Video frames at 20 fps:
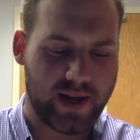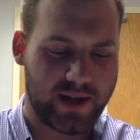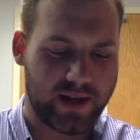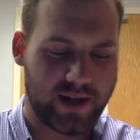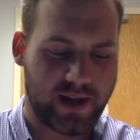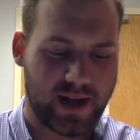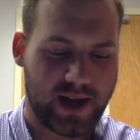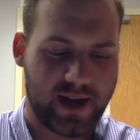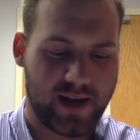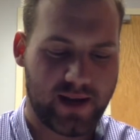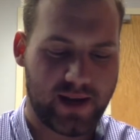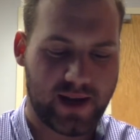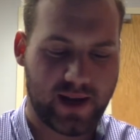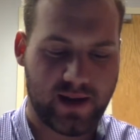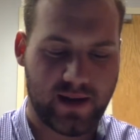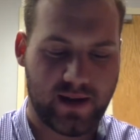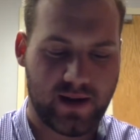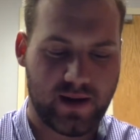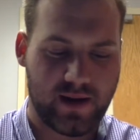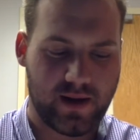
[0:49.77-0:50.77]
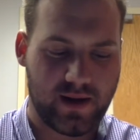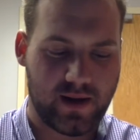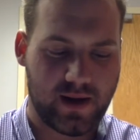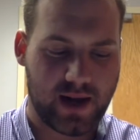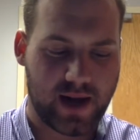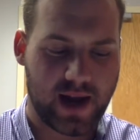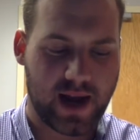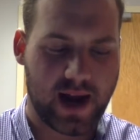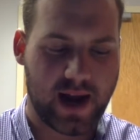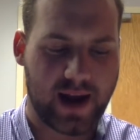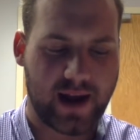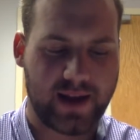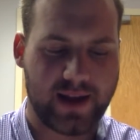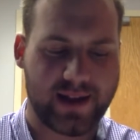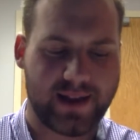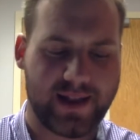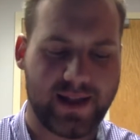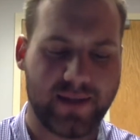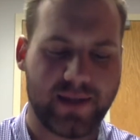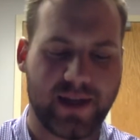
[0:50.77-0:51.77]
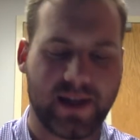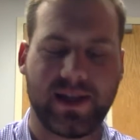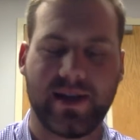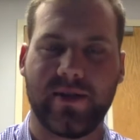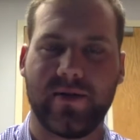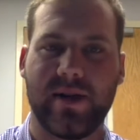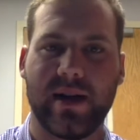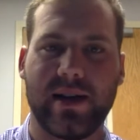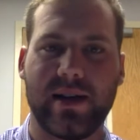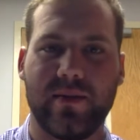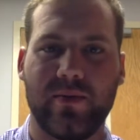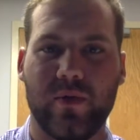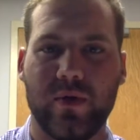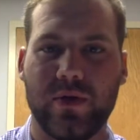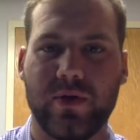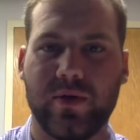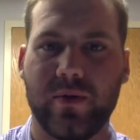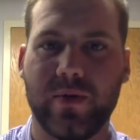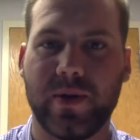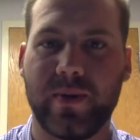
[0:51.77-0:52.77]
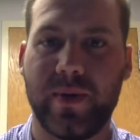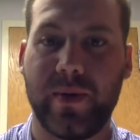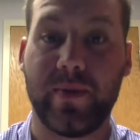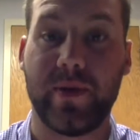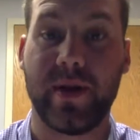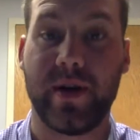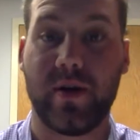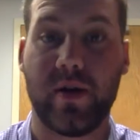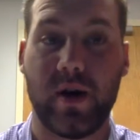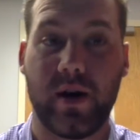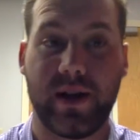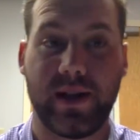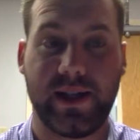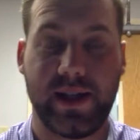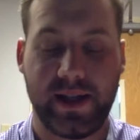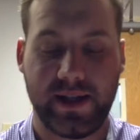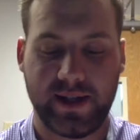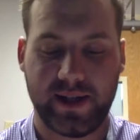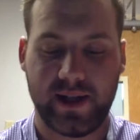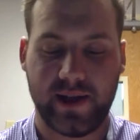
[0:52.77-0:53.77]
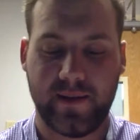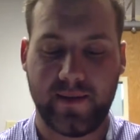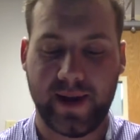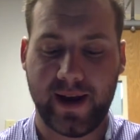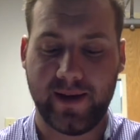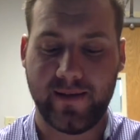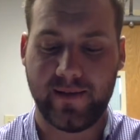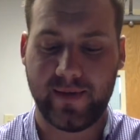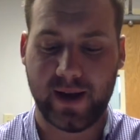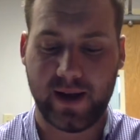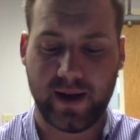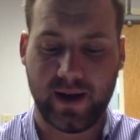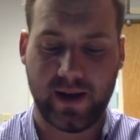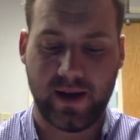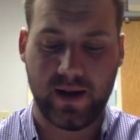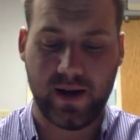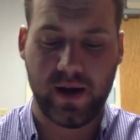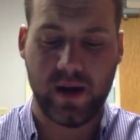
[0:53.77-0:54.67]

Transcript: Just hey, like, it seems like it's directed more towards people that are already teaching than it may have like